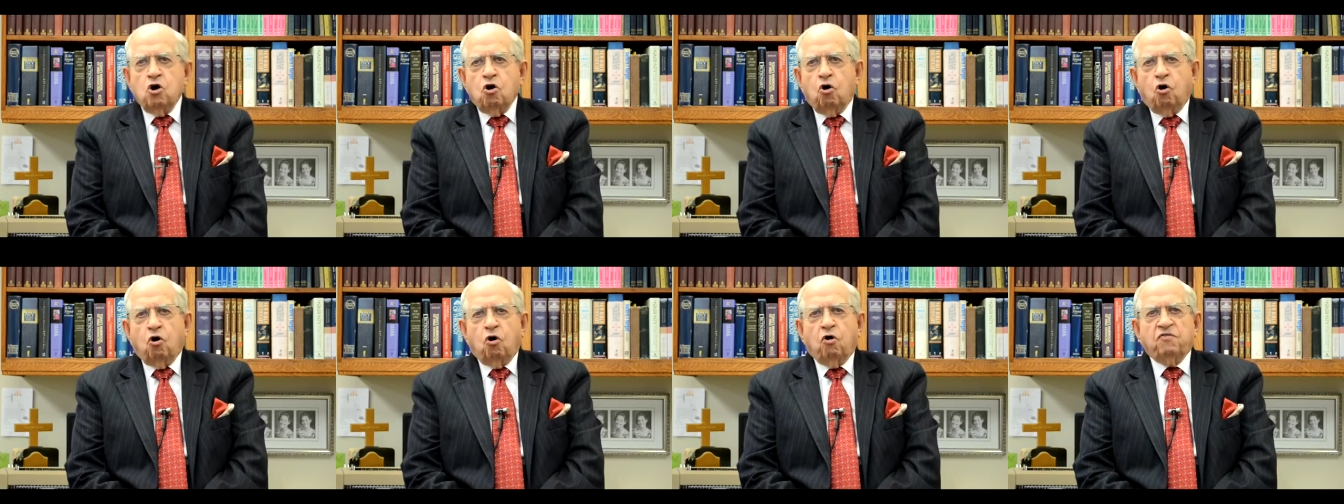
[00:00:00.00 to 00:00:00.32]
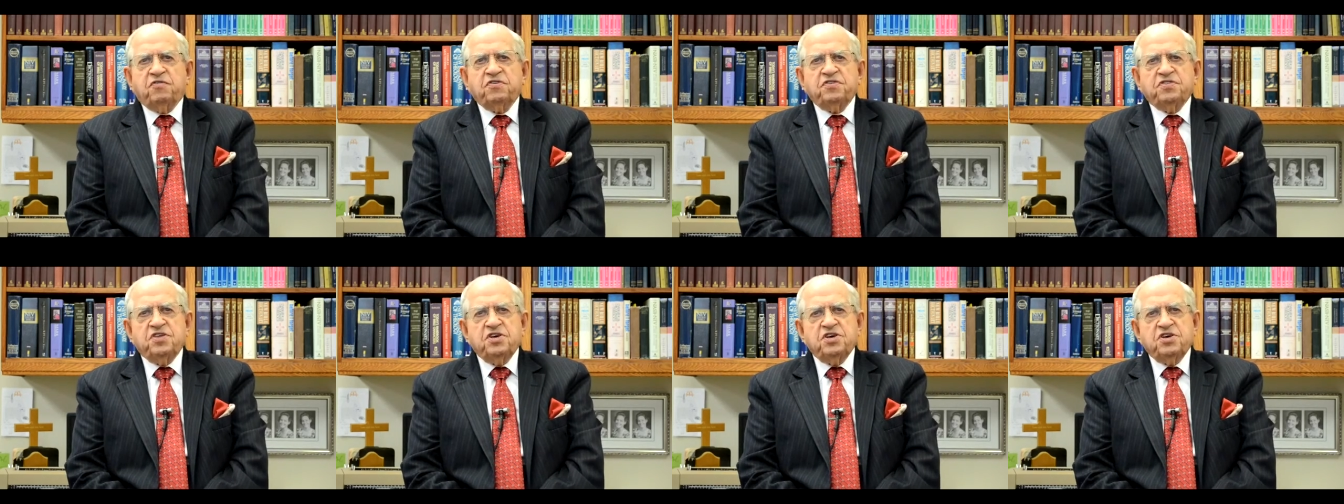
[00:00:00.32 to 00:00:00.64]

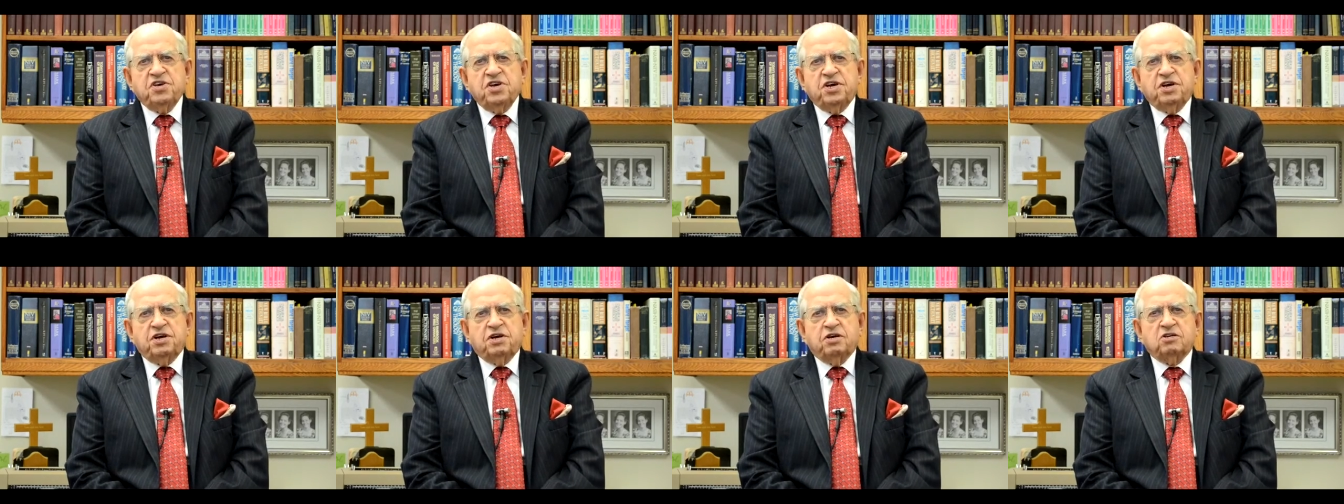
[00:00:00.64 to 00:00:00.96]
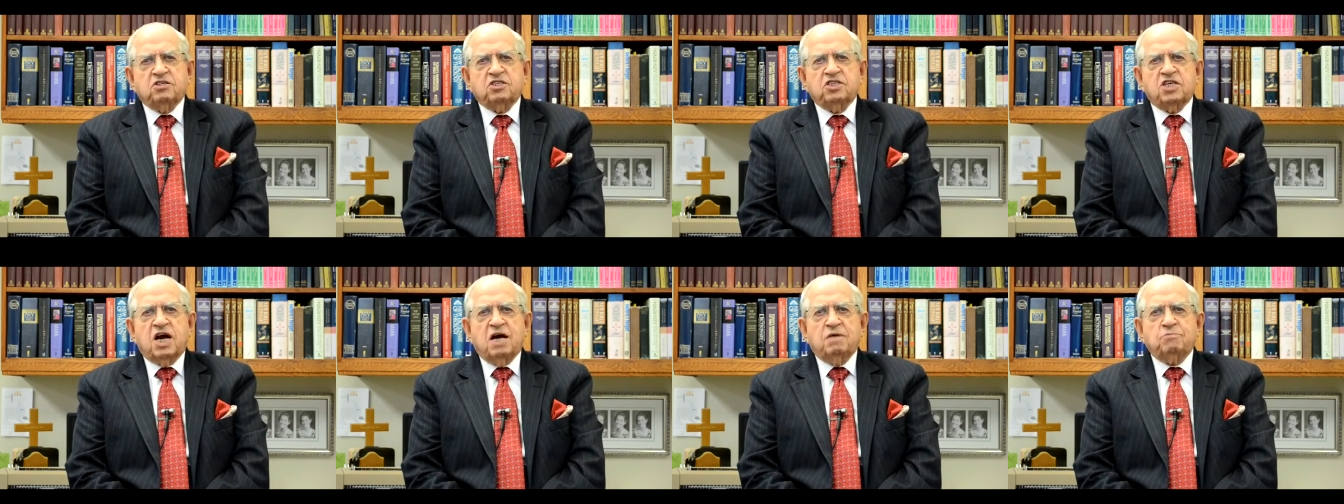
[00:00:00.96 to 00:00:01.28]
Over the
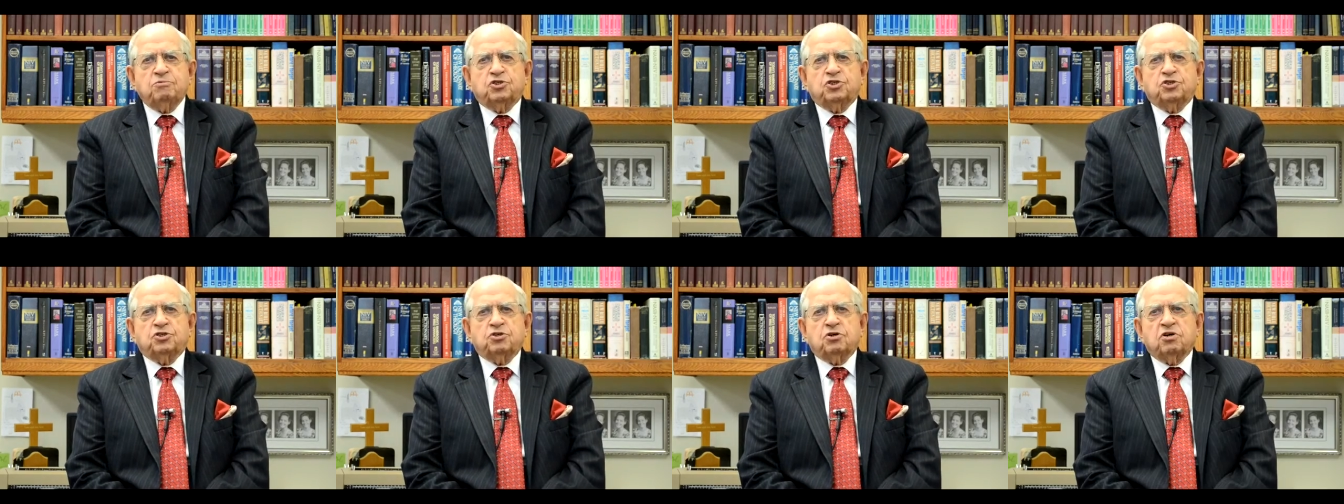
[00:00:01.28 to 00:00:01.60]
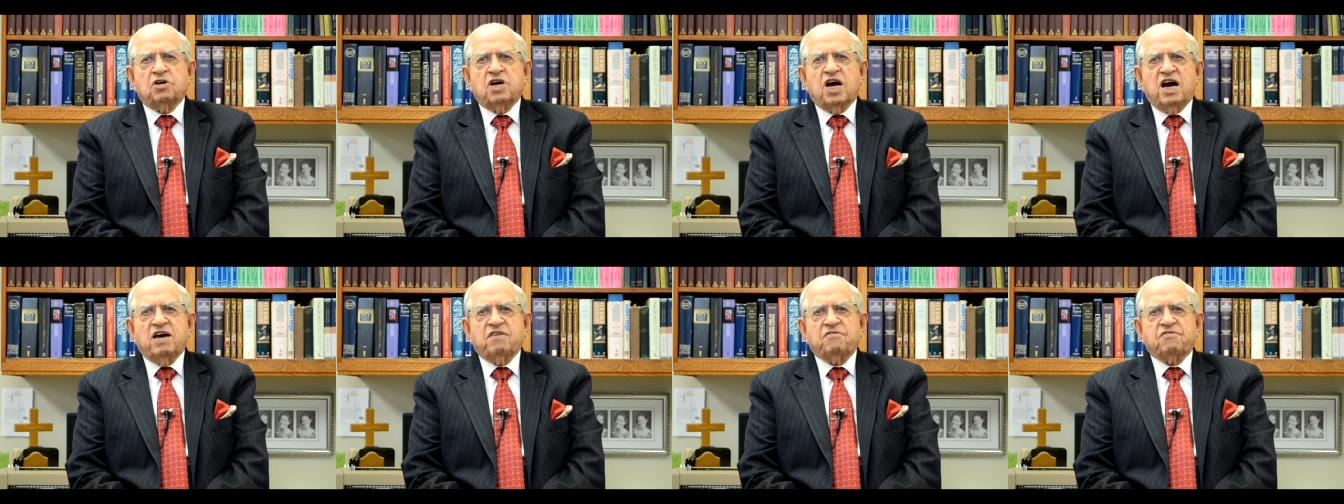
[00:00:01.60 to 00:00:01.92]
years, I'm sure
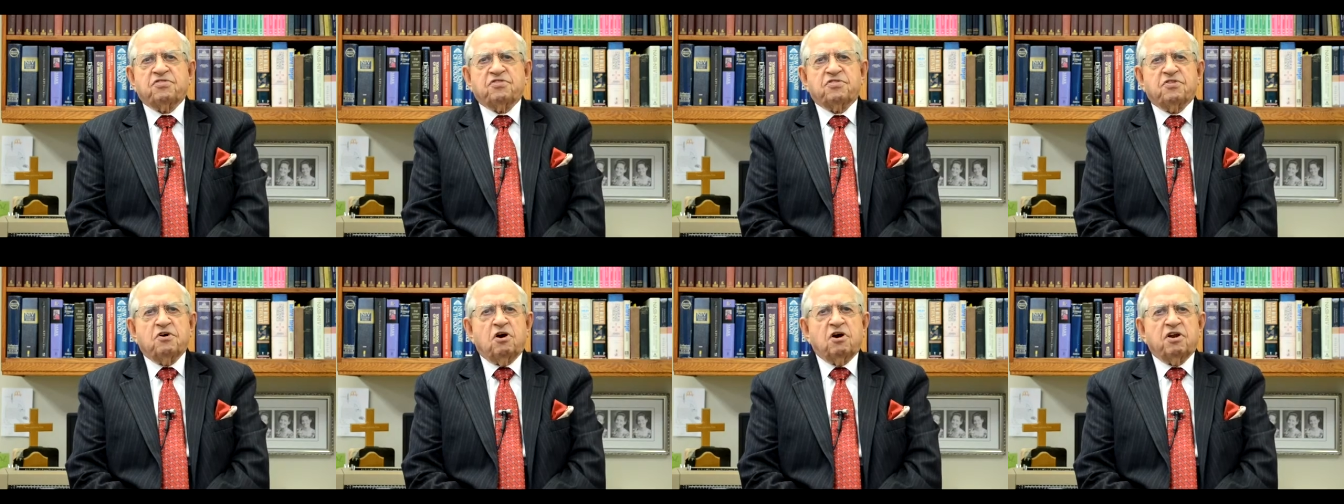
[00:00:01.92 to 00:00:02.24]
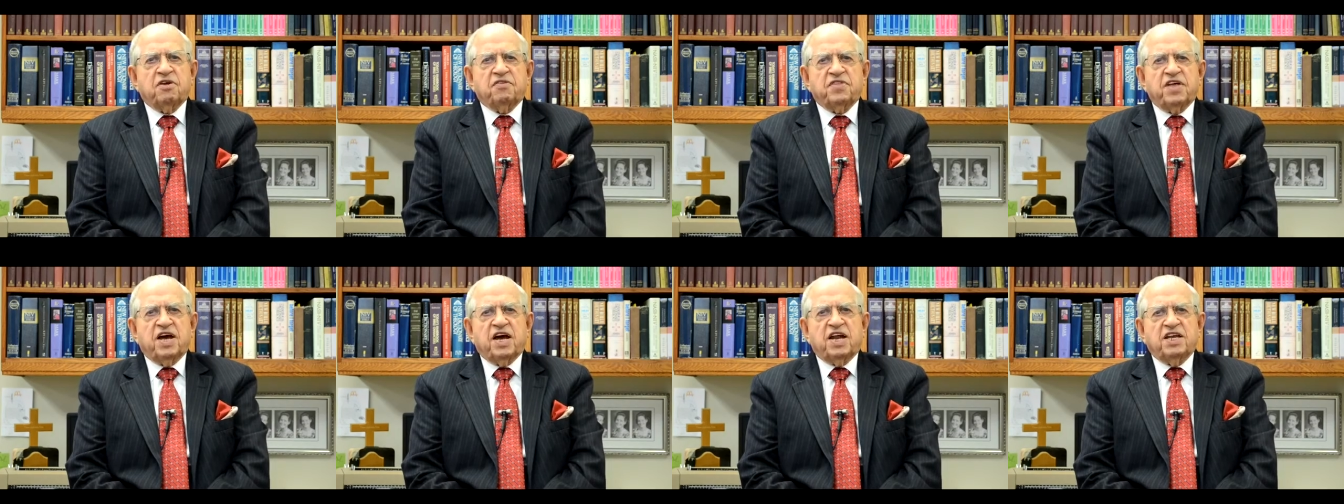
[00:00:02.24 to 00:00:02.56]
I've thought
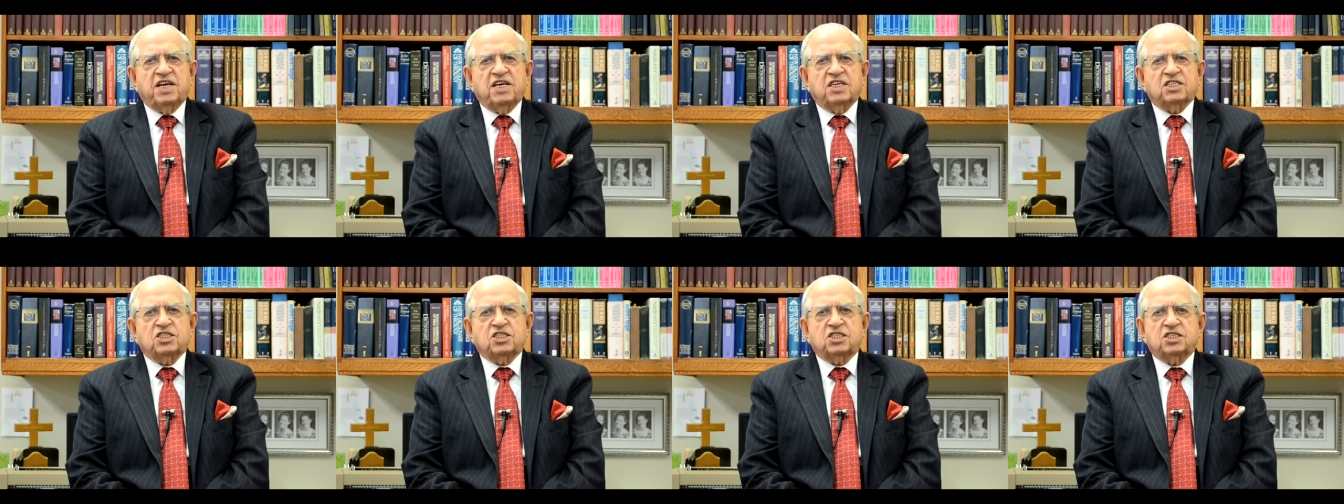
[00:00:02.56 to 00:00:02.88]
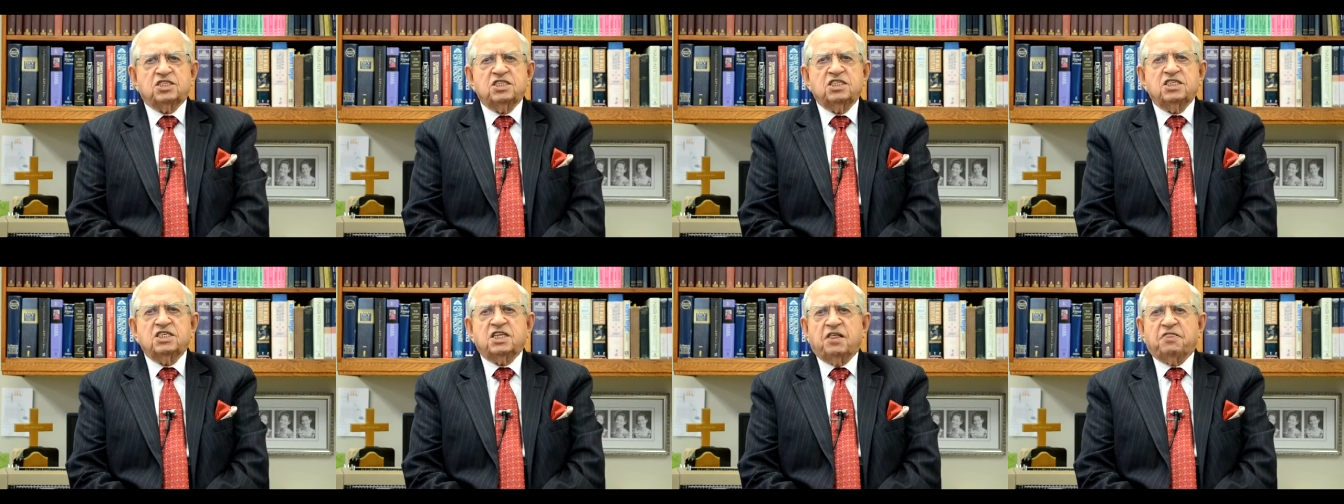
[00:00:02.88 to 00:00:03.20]
of that
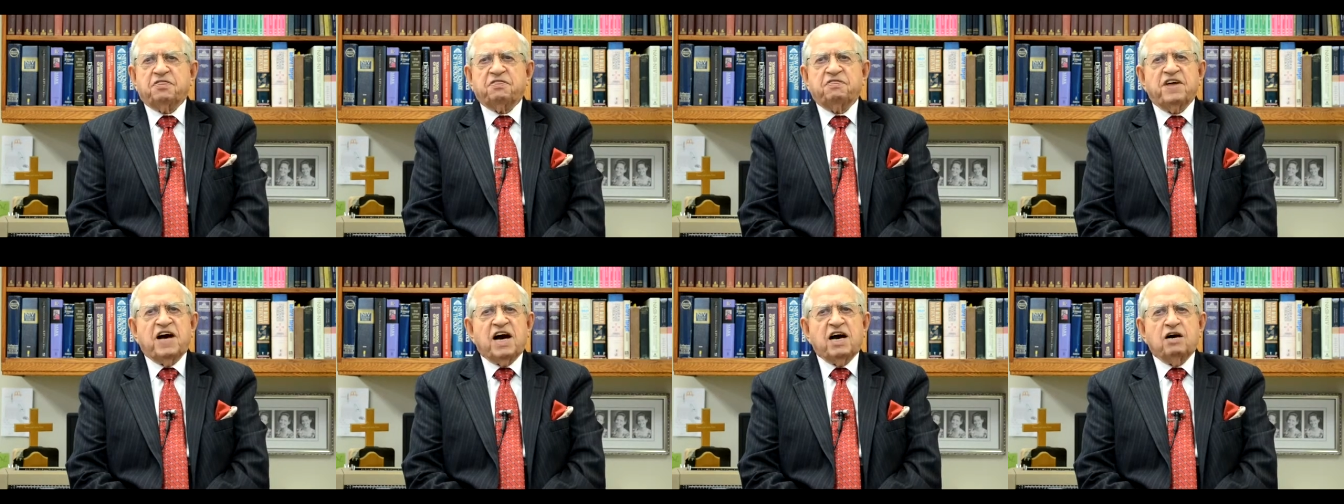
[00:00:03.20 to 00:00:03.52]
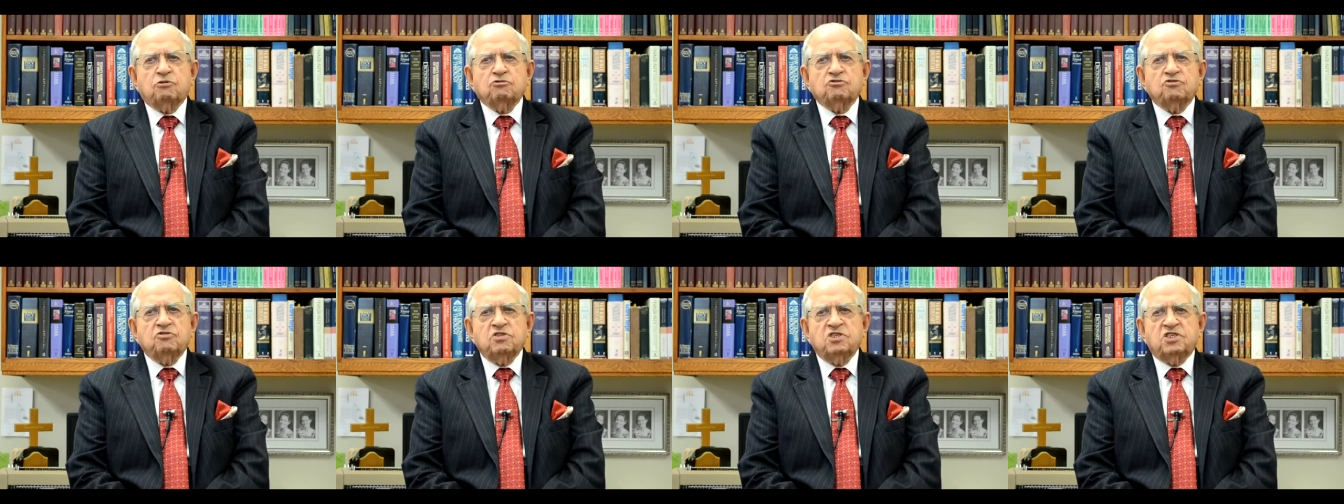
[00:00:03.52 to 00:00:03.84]
incident
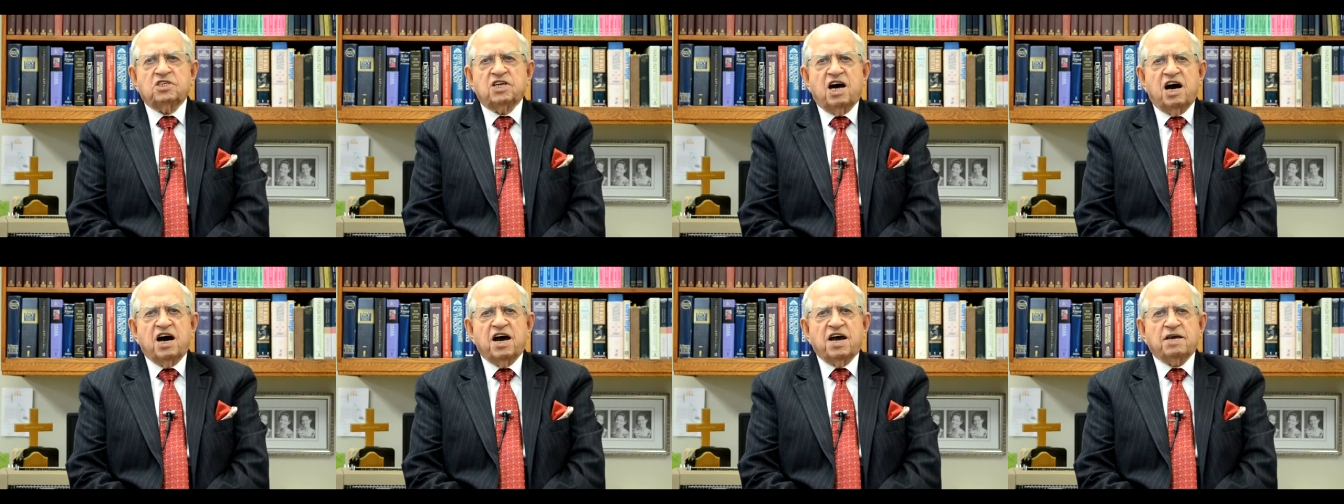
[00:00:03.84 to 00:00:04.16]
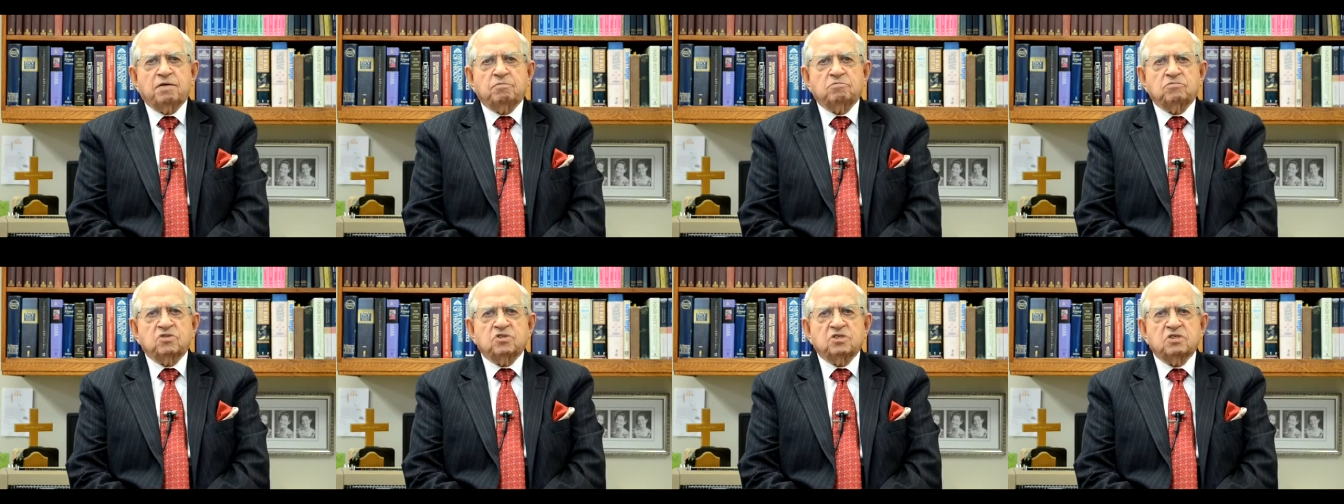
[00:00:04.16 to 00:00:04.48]
1,000
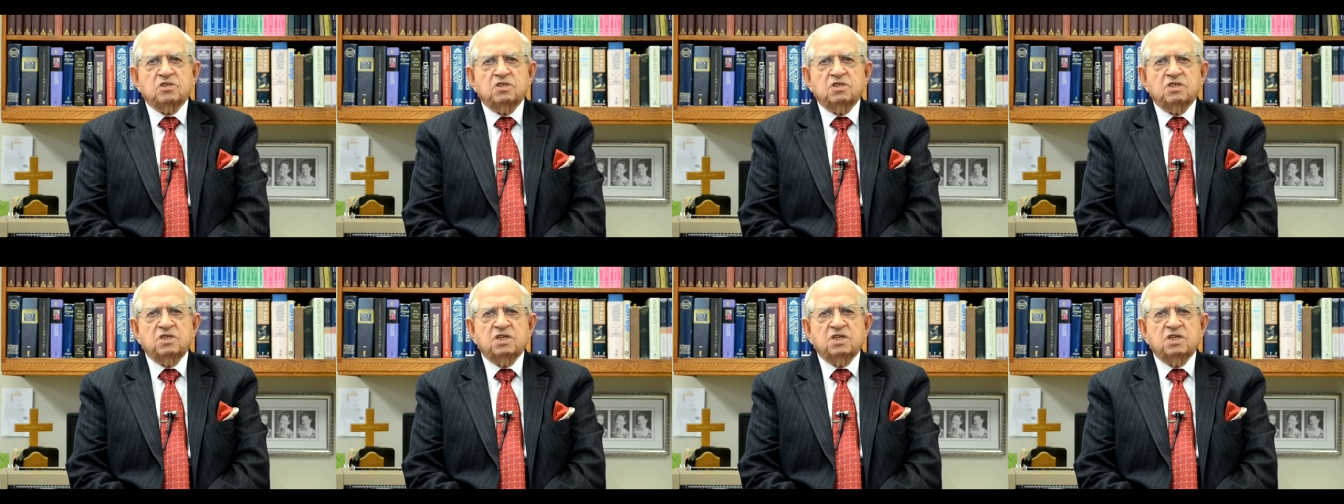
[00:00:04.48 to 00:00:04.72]
times,